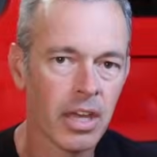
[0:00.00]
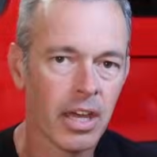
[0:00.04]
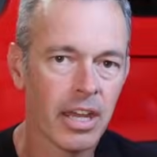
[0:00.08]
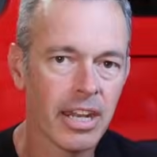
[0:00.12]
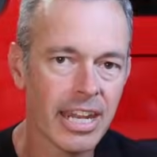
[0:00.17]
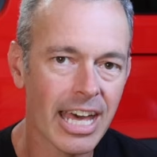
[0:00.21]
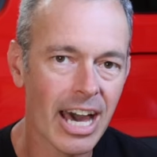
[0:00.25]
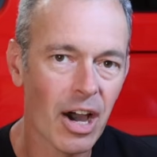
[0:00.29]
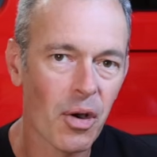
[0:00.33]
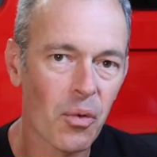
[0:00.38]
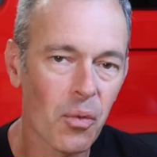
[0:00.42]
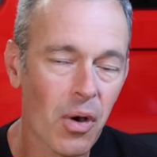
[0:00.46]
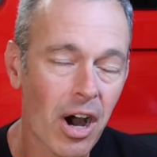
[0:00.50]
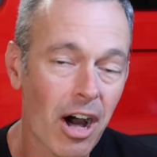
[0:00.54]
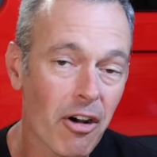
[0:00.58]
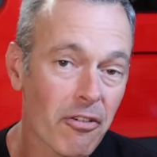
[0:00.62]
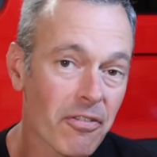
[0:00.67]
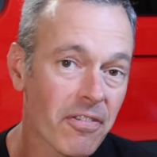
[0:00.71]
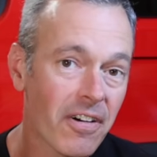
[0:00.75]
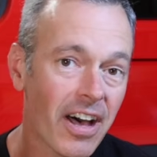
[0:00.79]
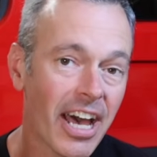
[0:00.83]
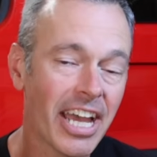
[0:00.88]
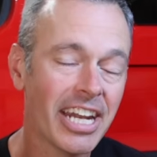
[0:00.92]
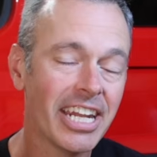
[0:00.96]
Now, while
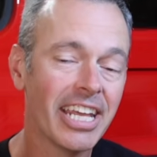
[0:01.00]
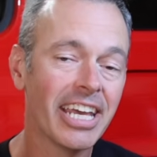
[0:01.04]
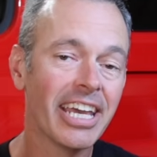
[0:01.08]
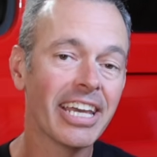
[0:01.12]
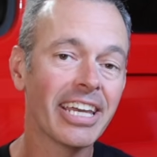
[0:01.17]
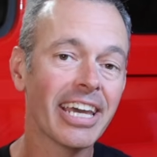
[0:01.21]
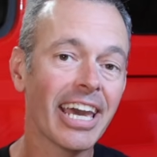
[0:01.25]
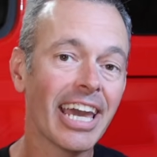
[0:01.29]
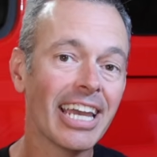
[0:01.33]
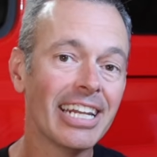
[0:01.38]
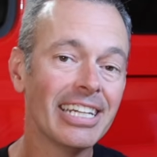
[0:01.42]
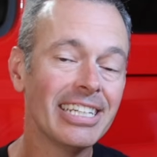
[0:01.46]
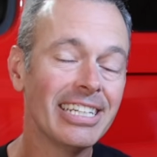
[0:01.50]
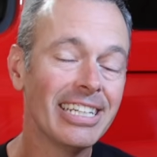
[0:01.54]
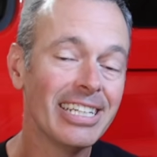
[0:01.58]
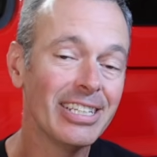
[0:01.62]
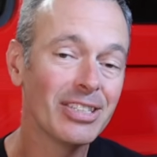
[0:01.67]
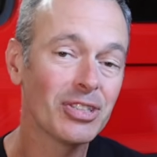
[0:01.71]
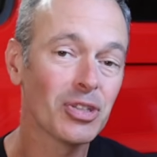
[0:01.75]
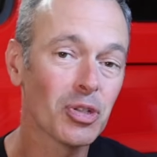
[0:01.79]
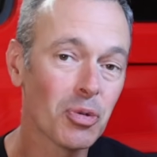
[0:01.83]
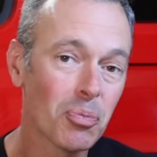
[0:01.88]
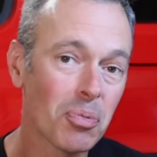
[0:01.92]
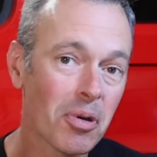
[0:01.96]
finding a
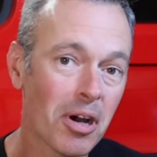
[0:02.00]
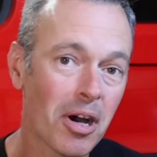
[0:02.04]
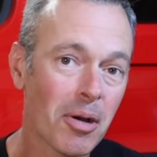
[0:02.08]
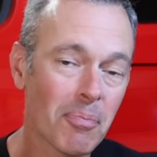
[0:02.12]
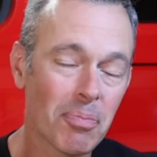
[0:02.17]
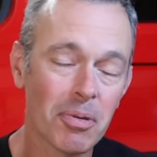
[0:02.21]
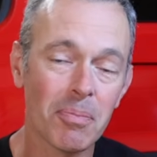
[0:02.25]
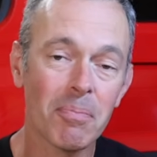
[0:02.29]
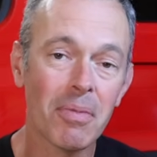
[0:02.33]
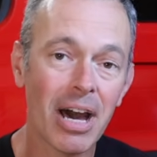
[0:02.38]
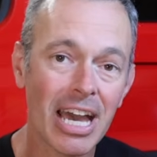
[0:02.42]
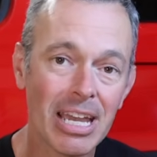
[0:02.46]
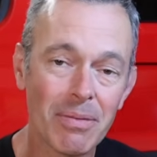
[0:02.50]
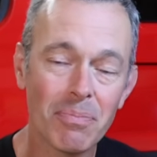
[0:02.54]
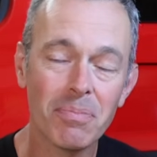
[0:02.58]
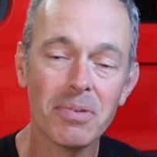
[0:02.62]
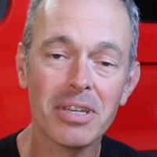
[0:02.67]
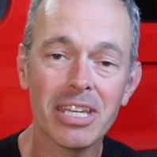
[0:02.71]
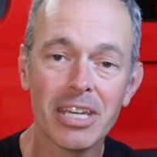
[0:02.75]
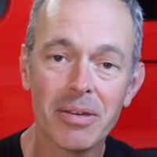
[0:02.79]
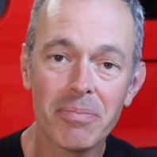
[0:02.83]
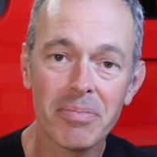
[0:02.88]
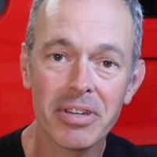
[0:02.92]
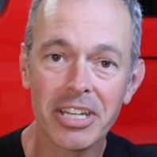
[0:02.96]
diesel pump might
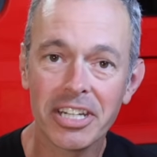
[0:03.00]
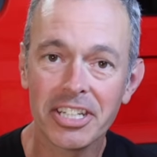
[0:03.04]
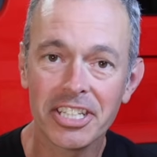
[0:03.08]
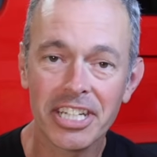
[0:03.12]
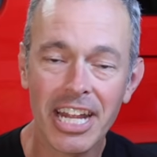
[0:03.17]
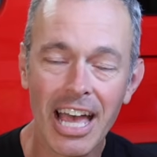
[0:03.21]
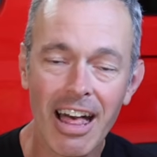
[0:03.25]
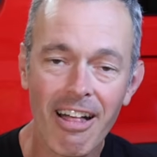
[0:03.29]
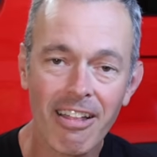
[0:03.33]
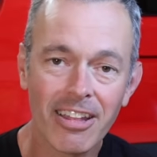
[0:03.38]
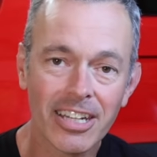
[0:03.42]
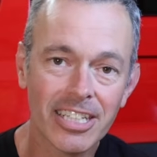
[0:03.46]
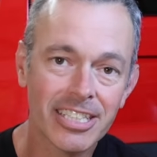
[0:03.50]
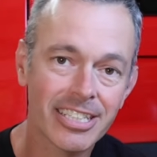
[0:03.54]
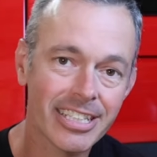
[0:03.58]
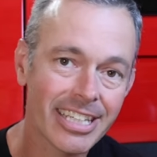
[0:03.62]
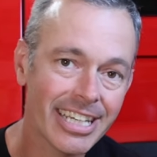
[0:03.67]
be a big challenge,